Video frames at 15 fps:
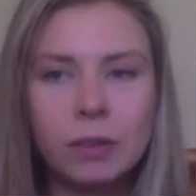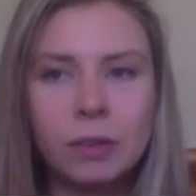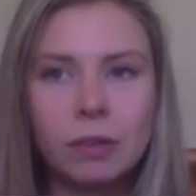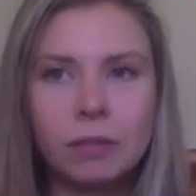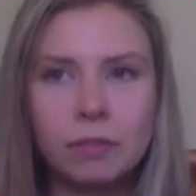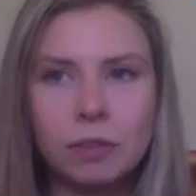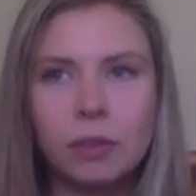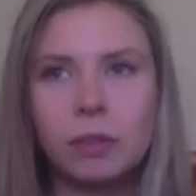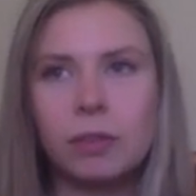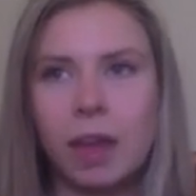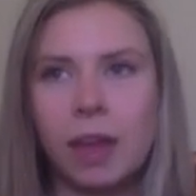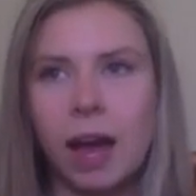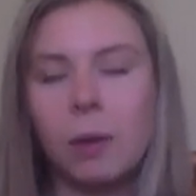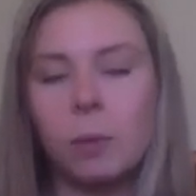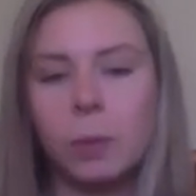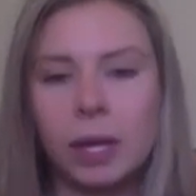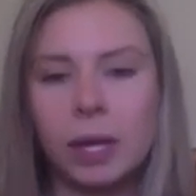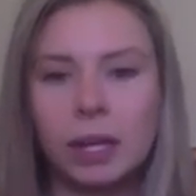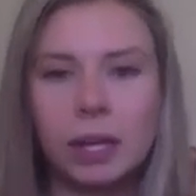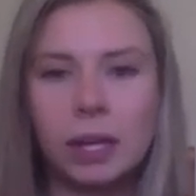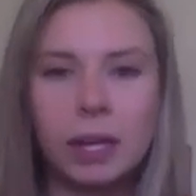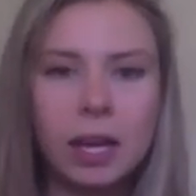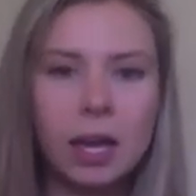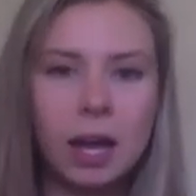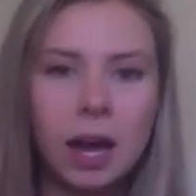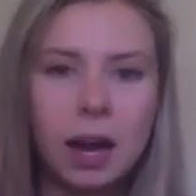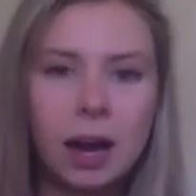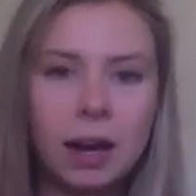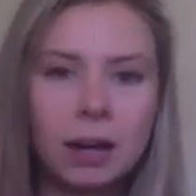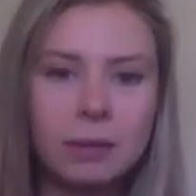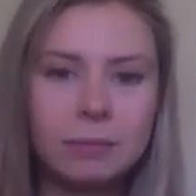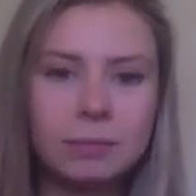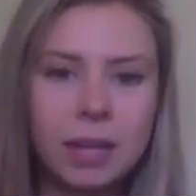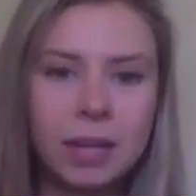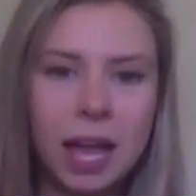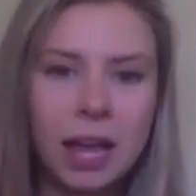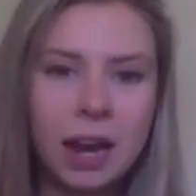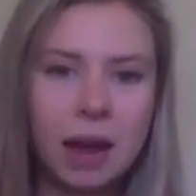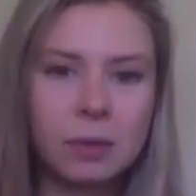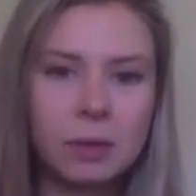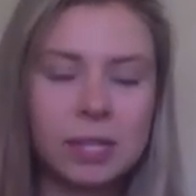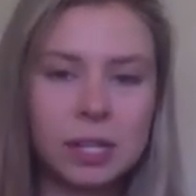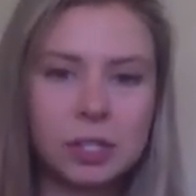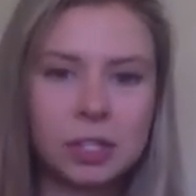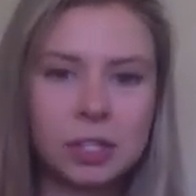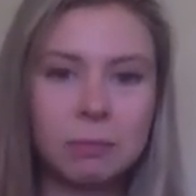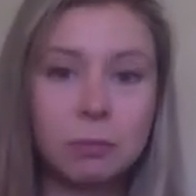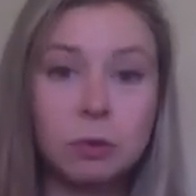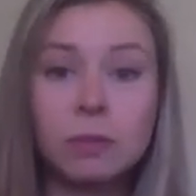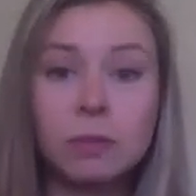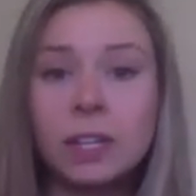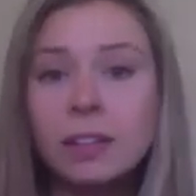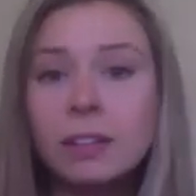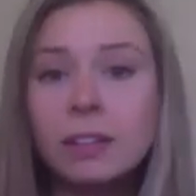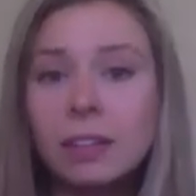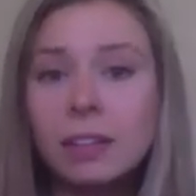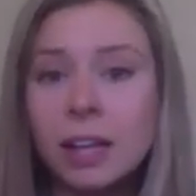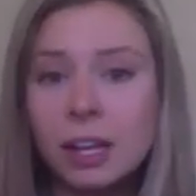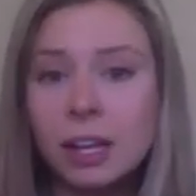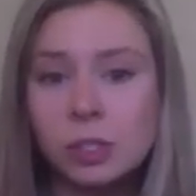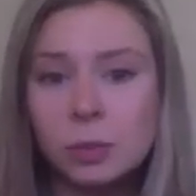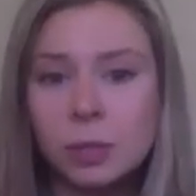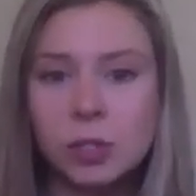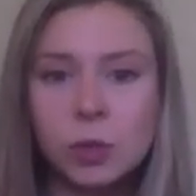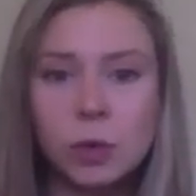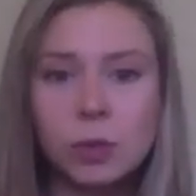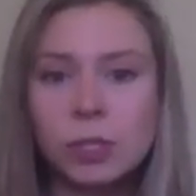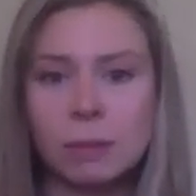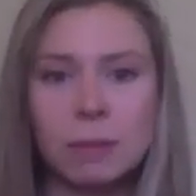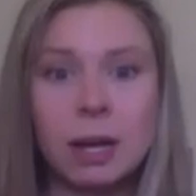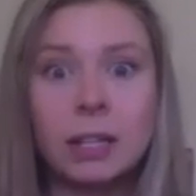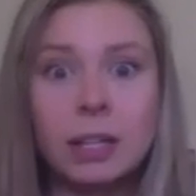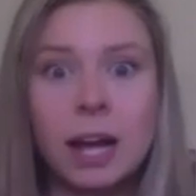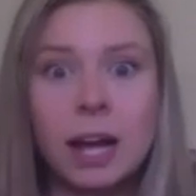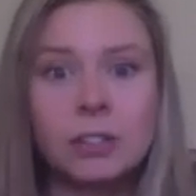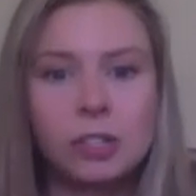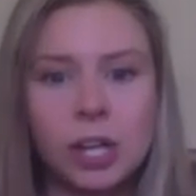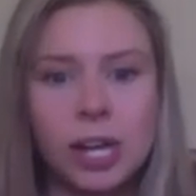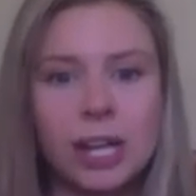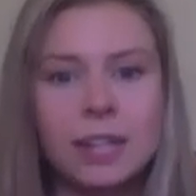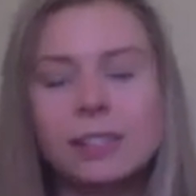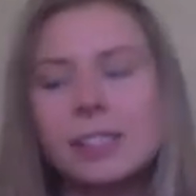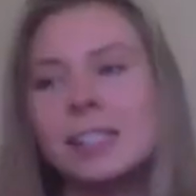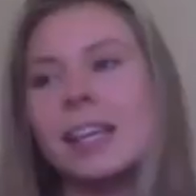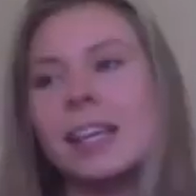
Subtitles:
for that week. And I was actually moving the next week, so it was like my last chance.